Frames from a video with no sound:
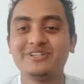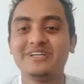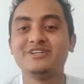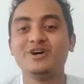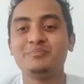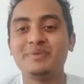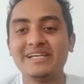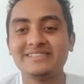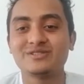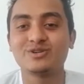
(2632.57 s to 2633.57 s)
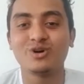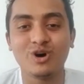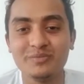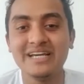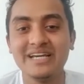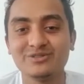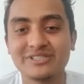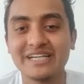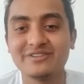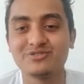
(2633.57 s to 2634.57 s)
Your best hobby
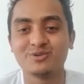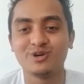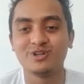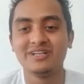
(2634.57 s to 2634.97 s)
outside football.